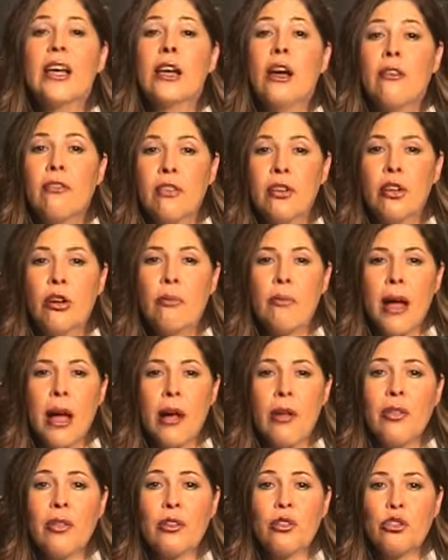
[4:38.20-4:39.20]
Cover your
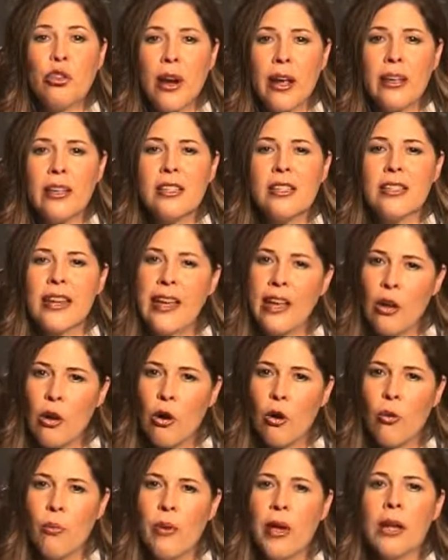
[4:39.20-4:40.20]
mouth or try to stay
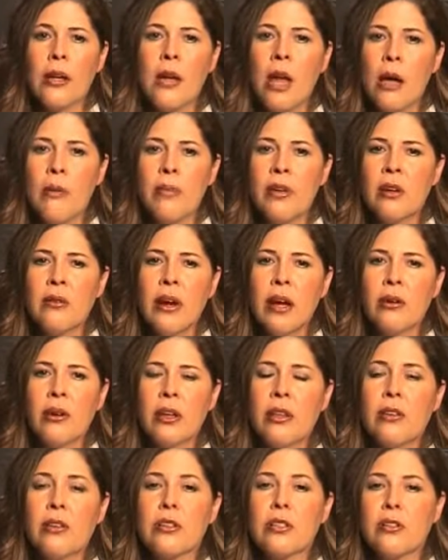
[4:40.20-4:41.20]
home and not be around
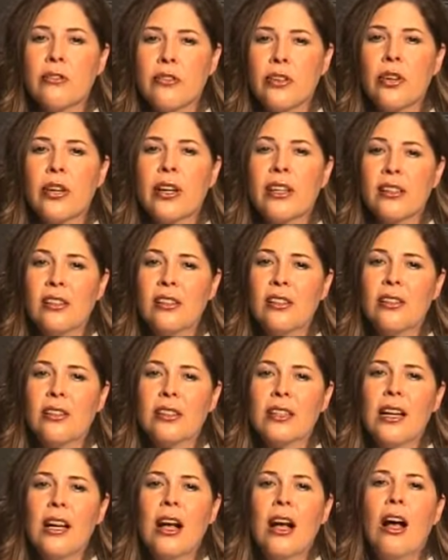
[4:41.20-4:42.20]
others if you're ill.
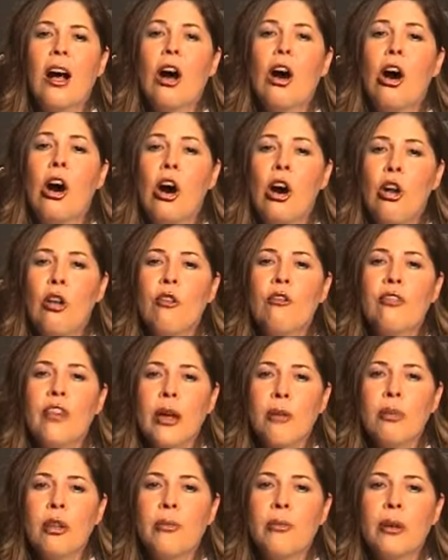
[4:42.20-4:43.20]
All
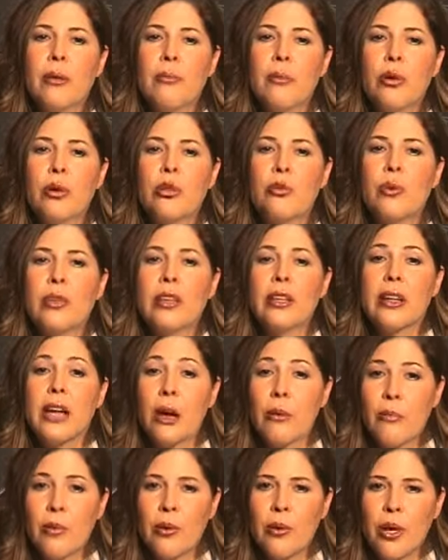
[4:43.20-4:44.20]
family members with an
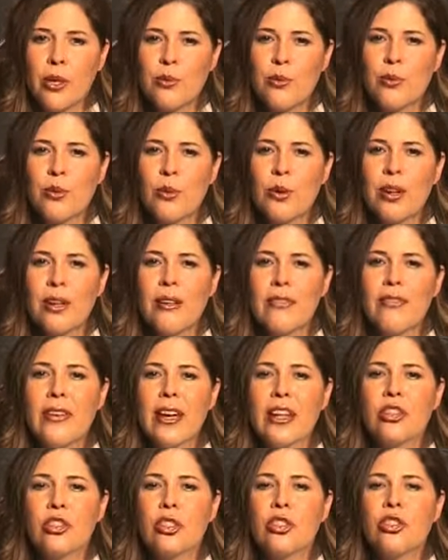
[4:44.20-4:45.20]
upper respiratory
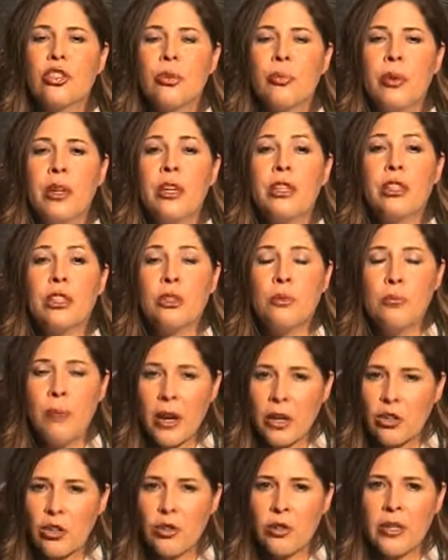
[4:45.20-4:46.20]
infection should be
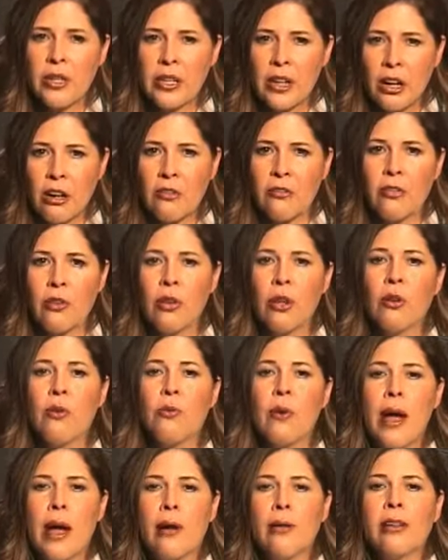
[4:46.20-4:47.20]
especially careful
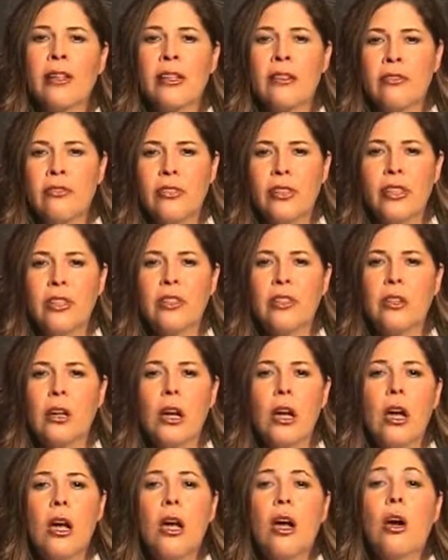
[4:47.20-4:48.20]
around infants.
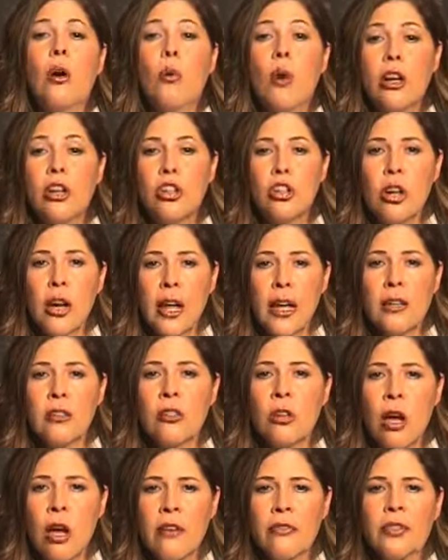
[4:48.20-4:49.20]
Wash your
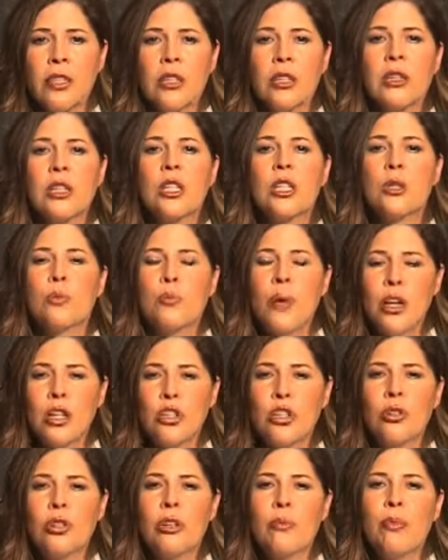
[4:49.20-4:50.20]
hands often,
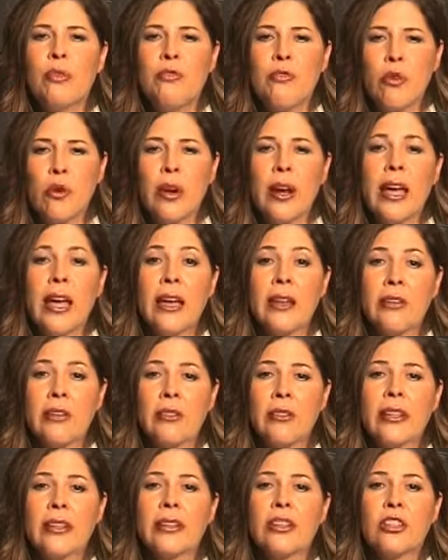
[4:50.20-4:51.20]
especially before
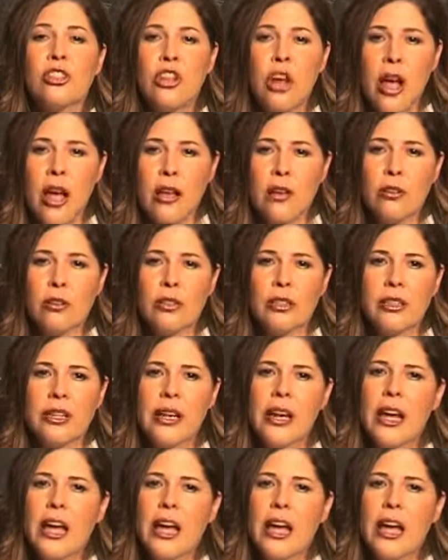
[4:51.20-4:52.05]
handling the child.